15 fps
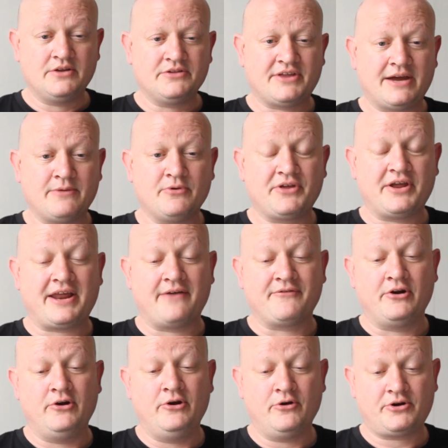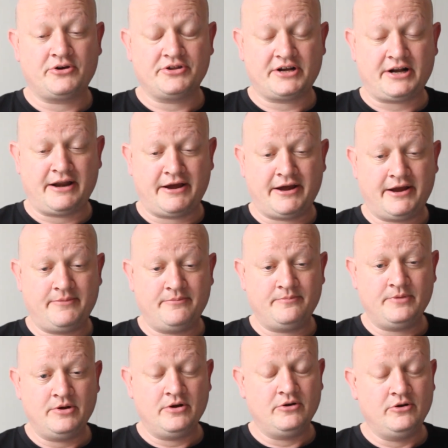They will then have a look at the claim,
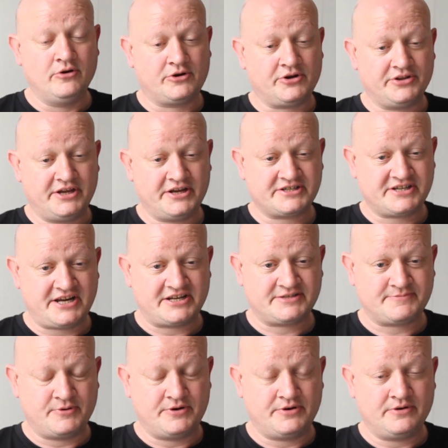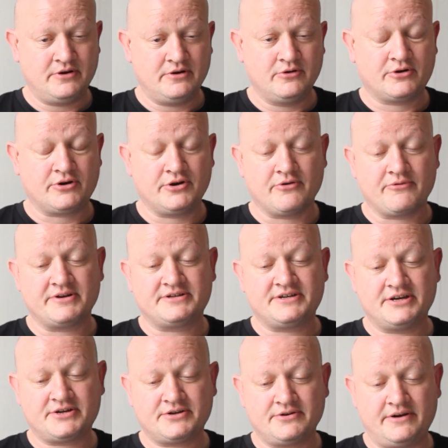look at the assessment, look at your
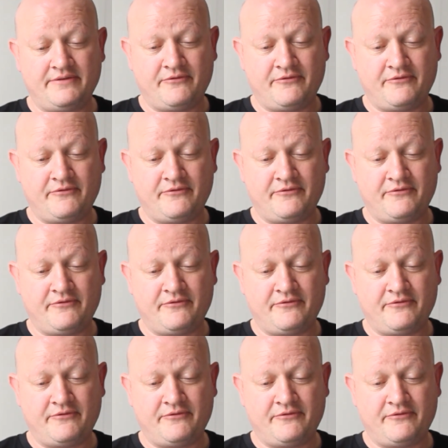additional